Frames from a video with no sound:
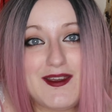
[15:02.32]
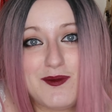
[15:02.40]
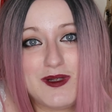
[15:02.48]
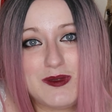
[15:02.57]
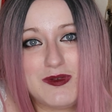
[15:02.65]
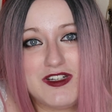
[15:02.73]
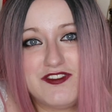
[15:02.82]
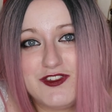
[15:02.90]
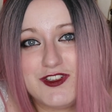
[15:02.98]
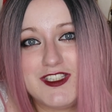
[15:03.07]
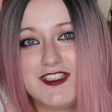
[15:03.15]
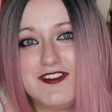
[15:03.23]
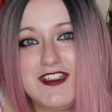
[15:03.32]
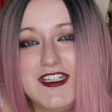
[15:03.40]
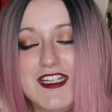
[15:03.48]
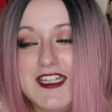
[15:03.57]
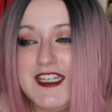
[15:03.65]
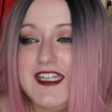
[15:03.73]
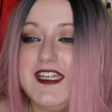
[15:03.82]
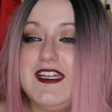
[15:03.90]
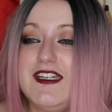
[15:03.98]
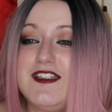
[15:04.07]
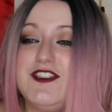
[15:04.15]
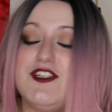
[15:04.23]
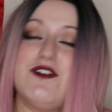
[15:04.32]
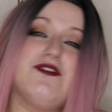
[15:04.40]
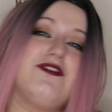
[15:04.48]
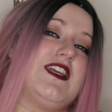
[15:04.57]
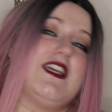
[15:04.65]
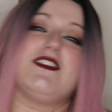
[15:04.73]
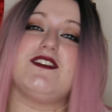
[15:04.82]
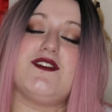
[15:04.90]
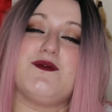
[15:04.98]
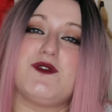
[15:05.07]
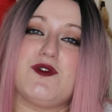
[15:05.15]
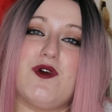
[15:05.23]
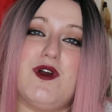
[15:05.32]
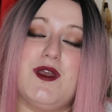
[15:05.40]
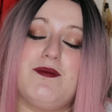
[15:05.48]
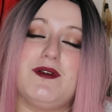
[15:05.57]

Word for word: how well it worked for you. Don't forget to subscribe,